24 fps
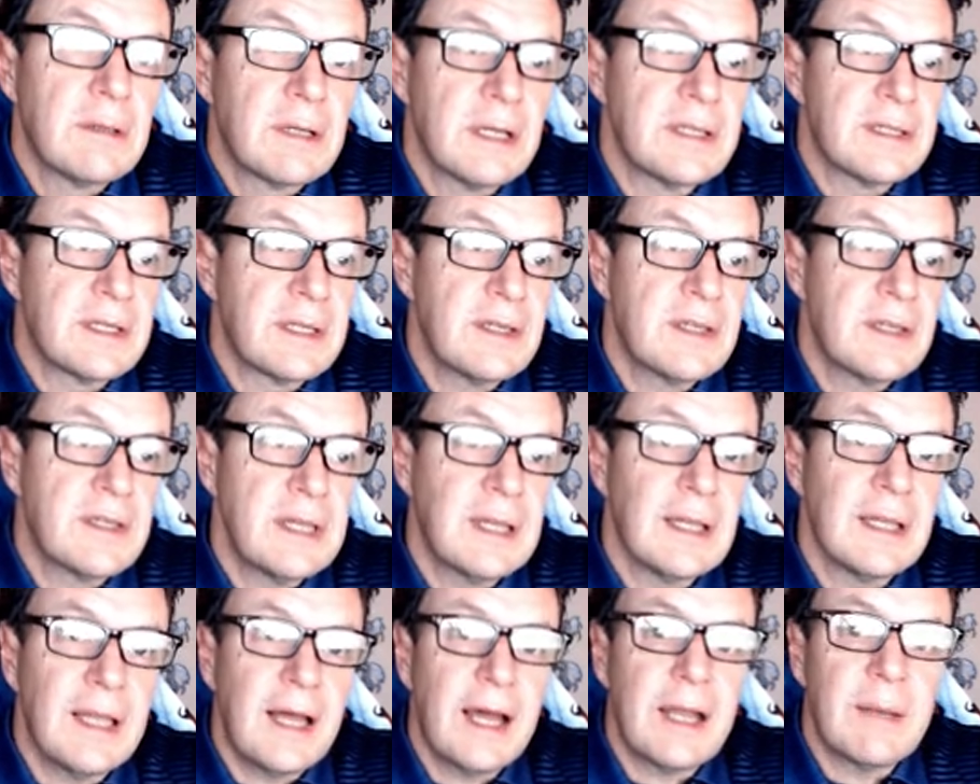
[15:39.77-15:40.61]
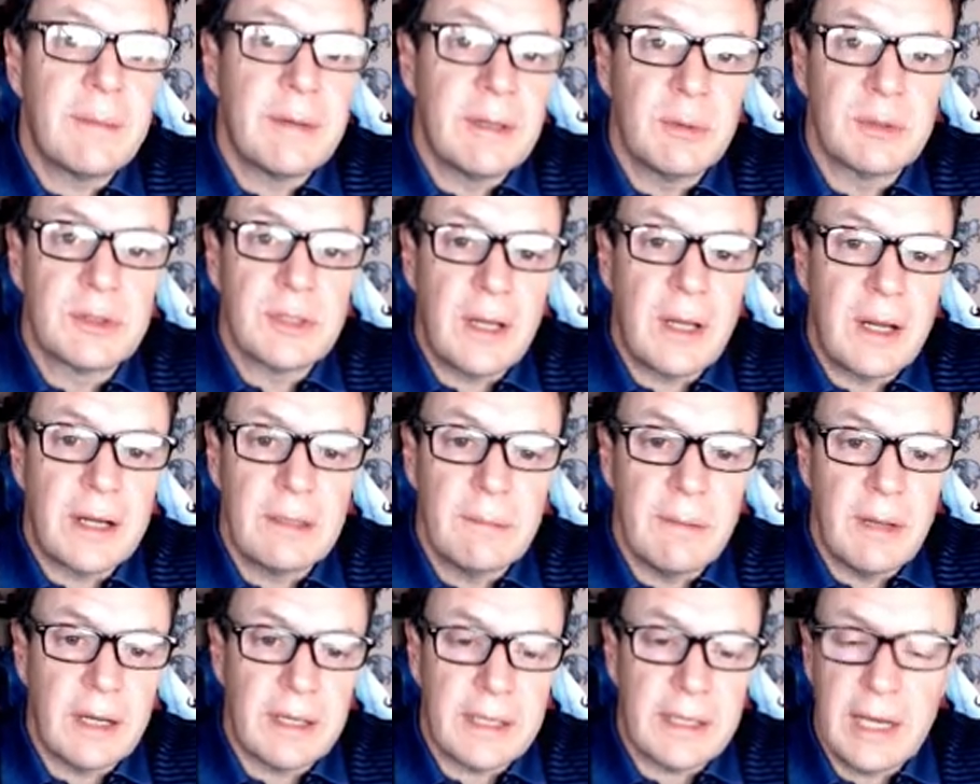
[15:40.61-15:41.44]
you see a lot of people talking about
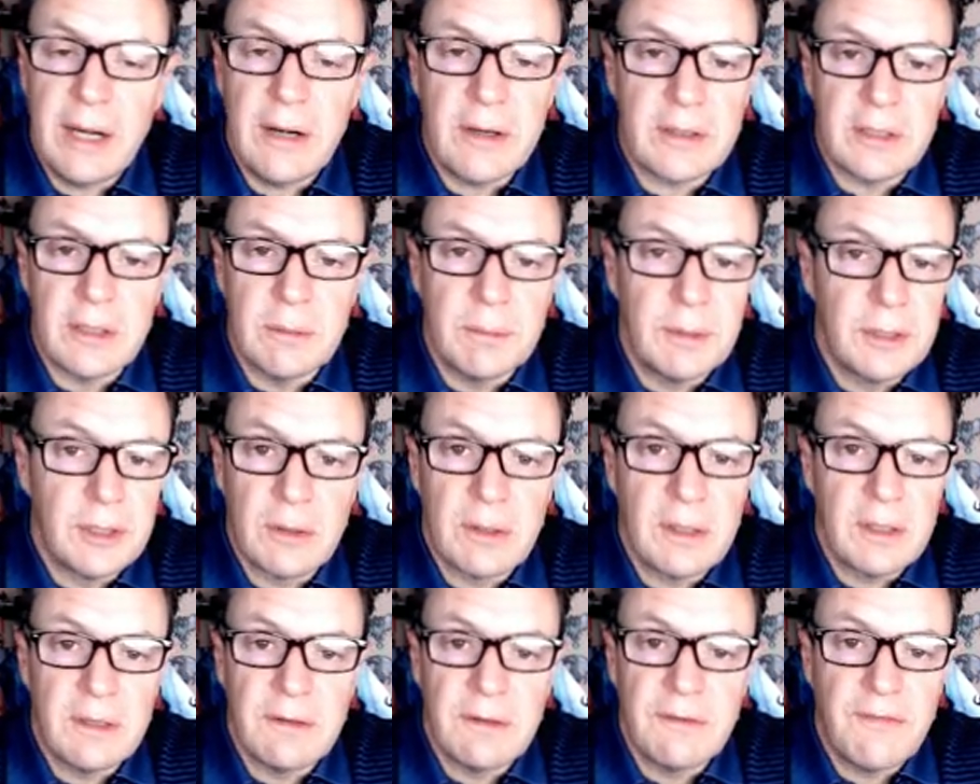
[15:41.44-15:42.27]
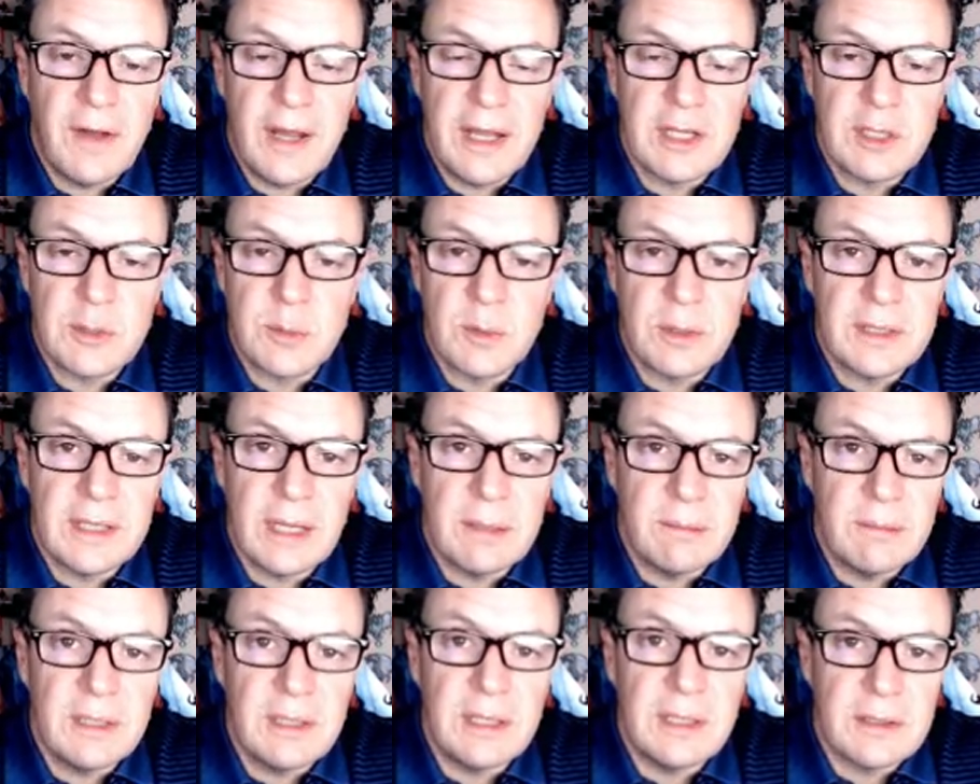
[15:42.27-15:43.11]
character, but nobody defines what that
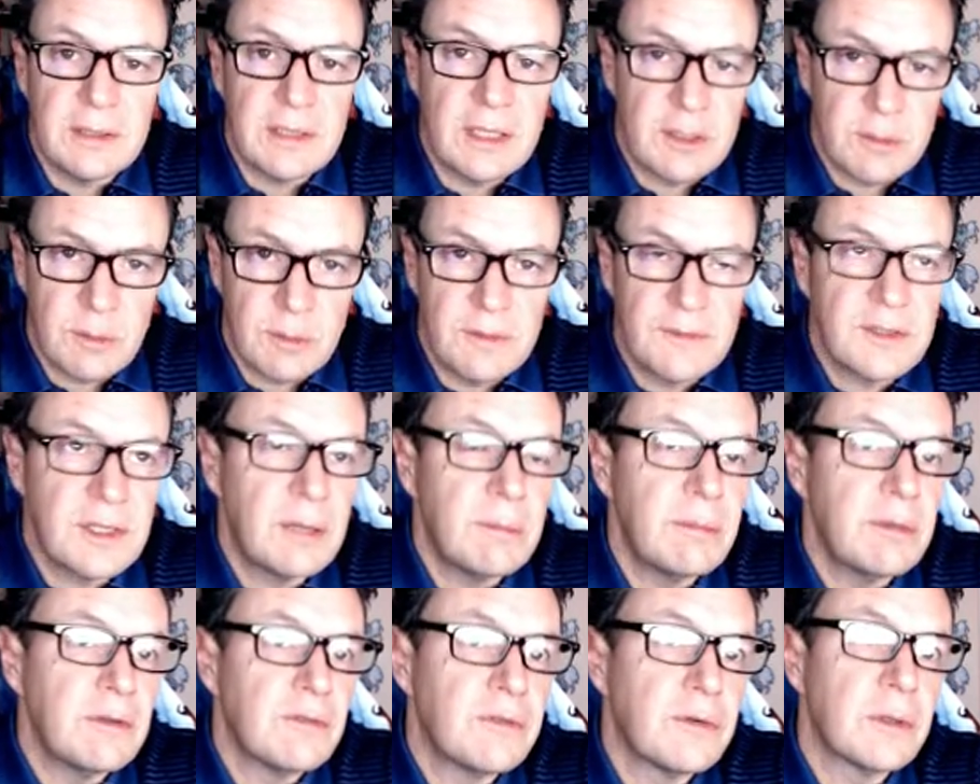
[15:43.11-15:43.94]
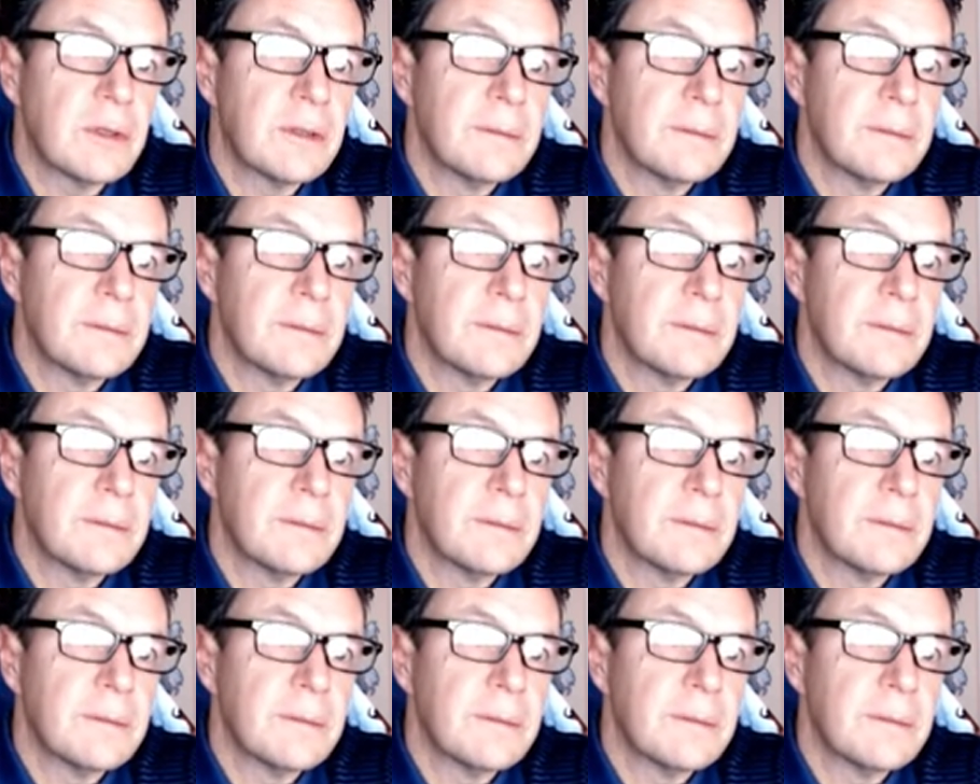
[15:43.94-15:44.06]
means, as we've said before.